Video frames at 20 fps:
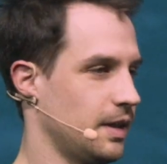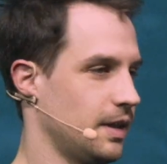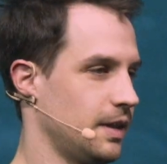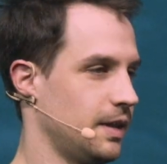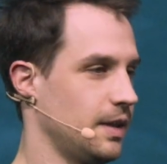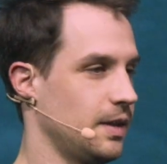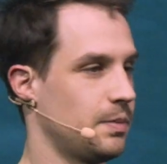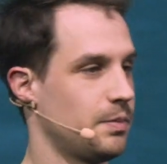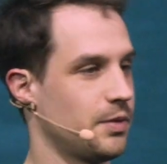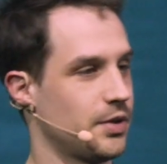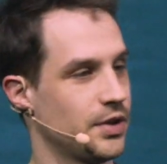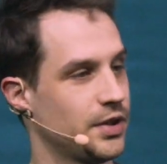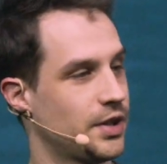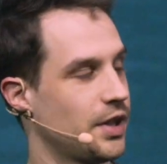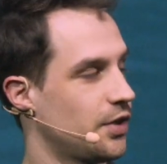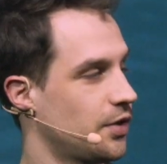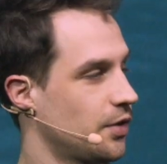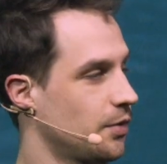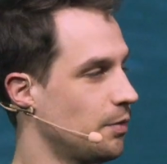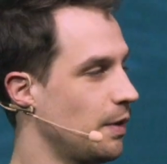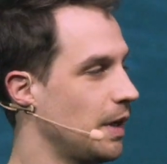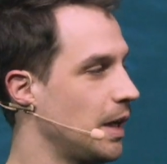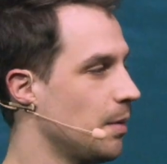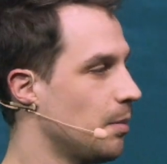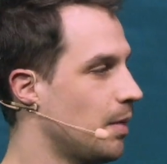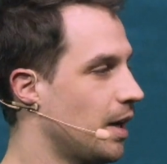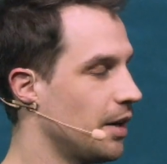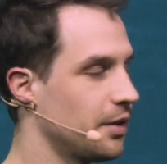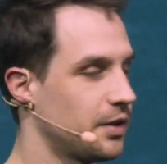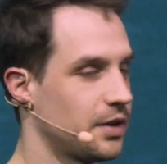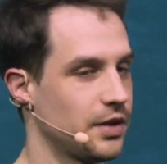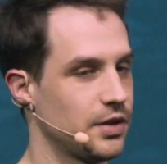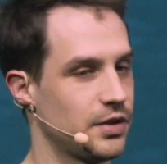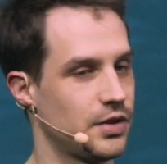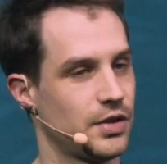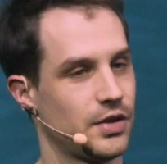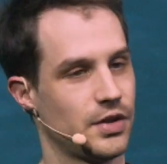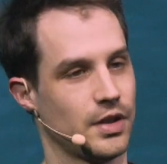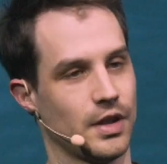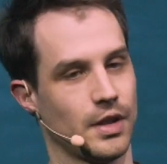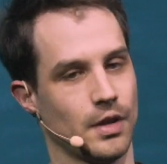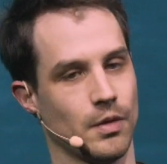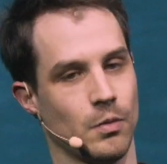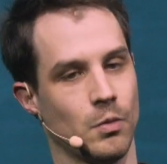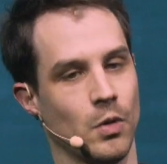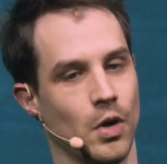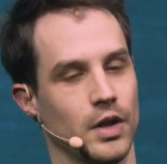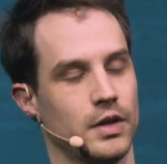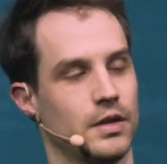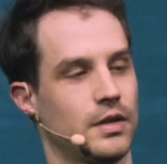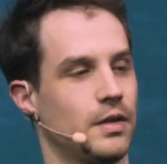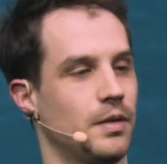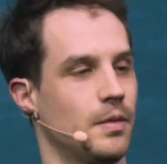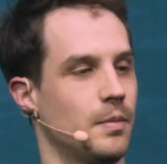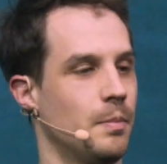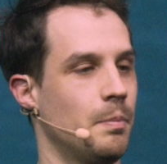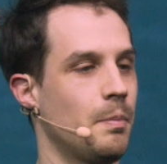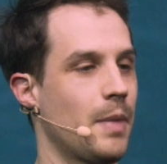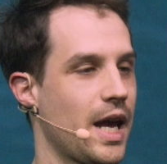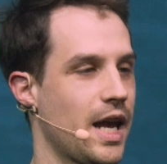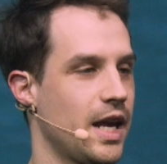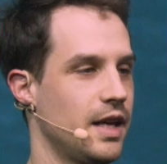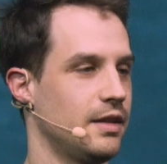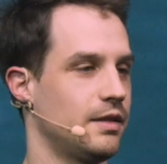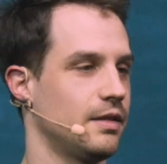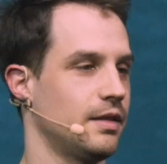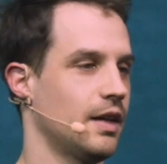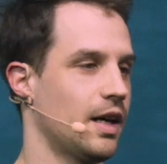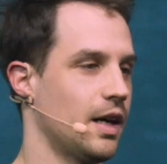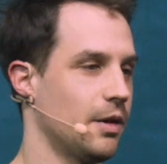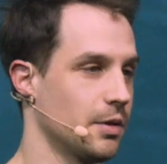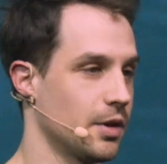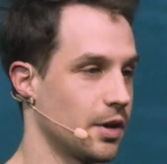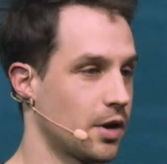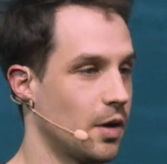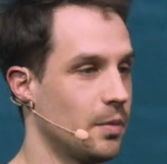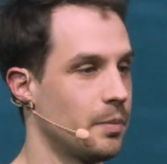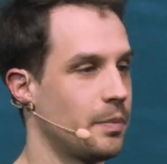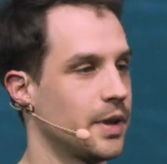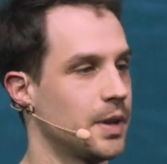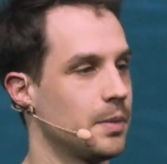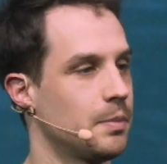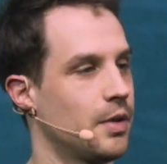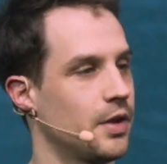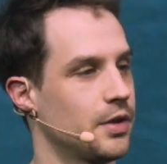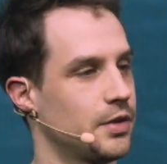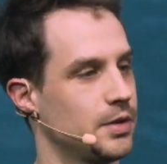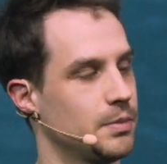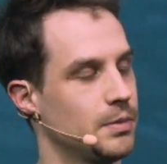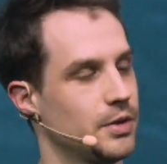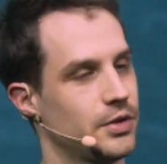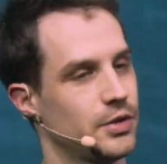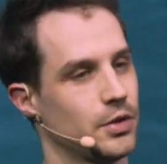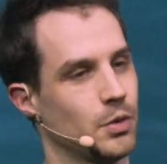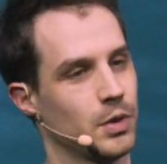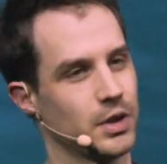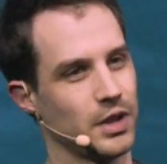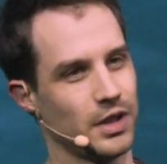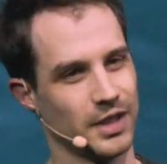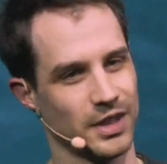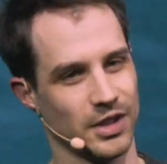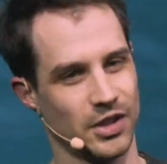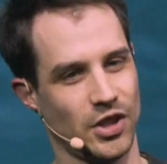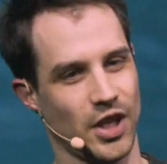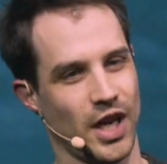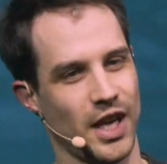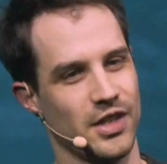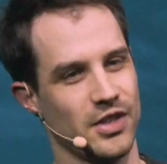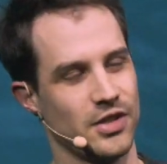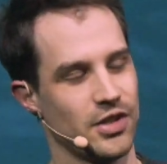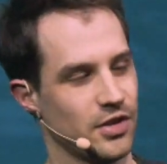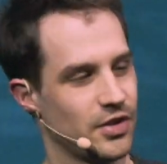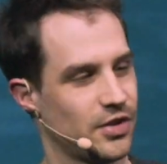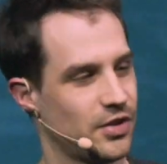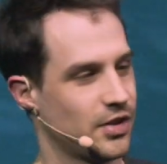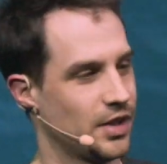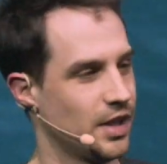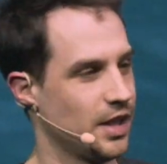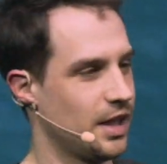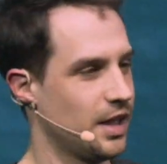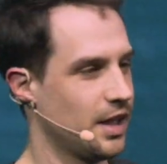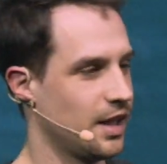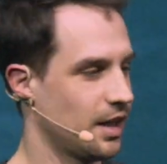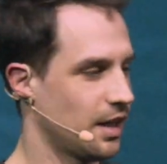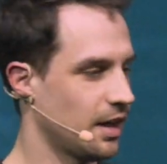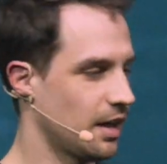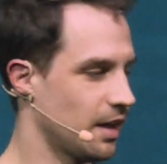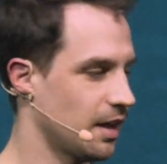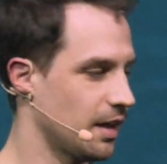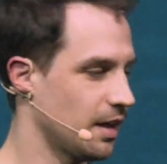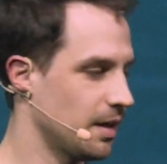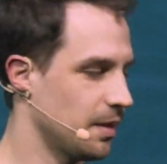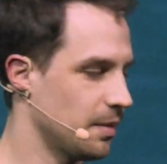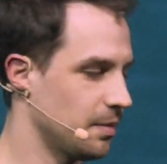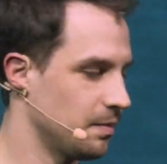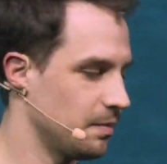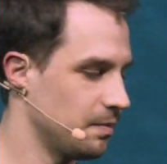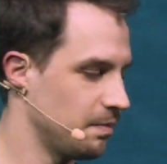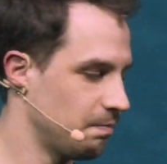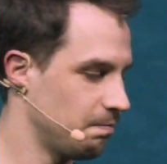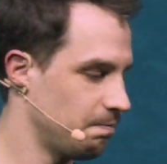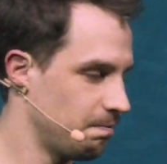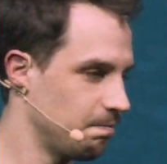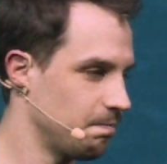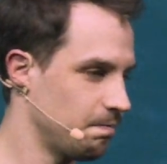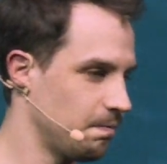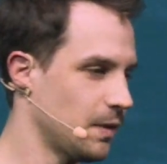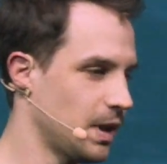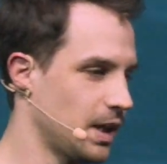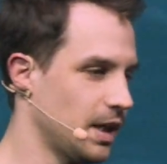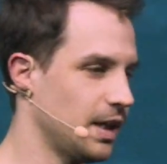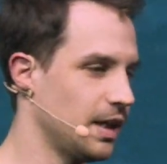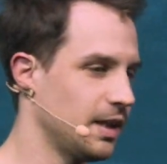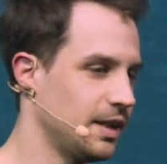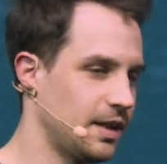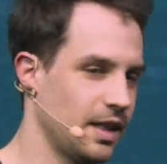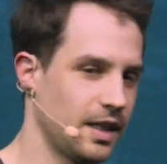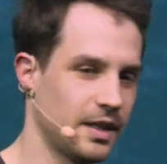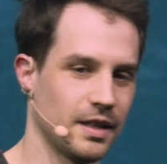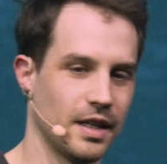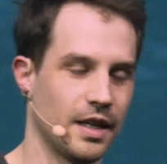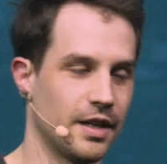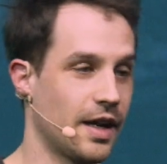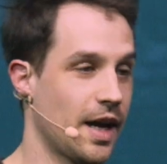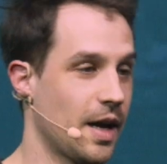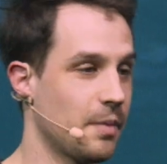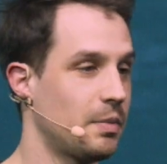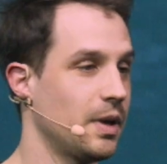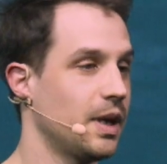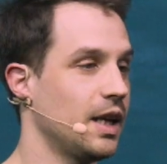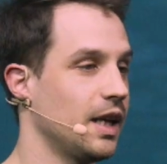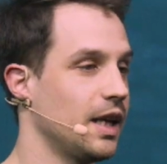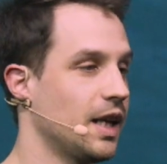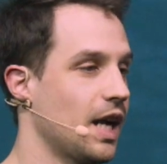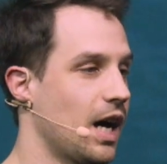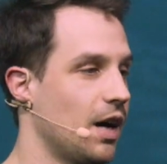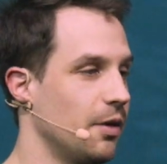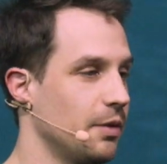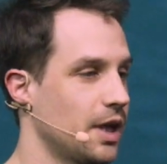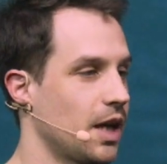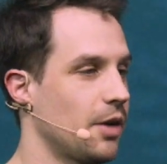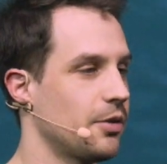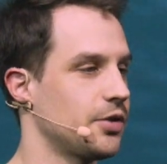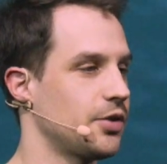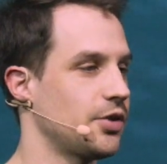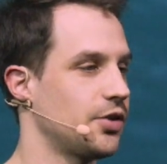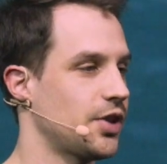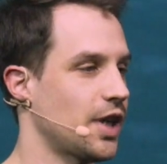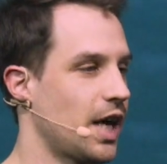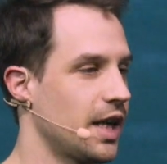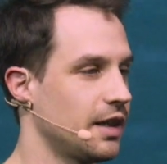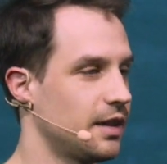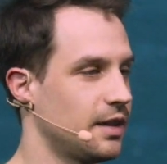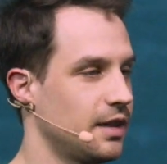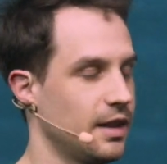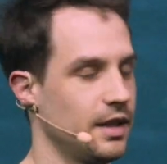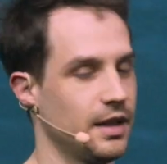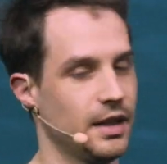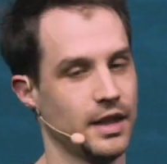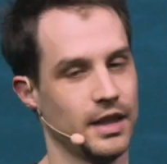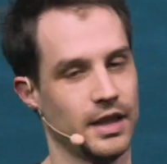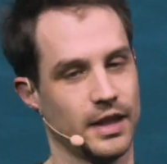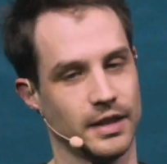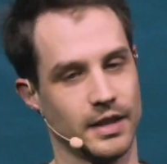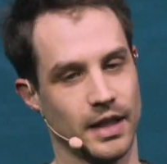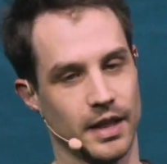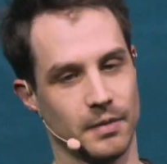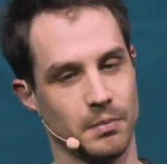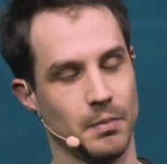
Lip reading: this presentation really about is what made our company possible. So what are the changes that are happening now in our society that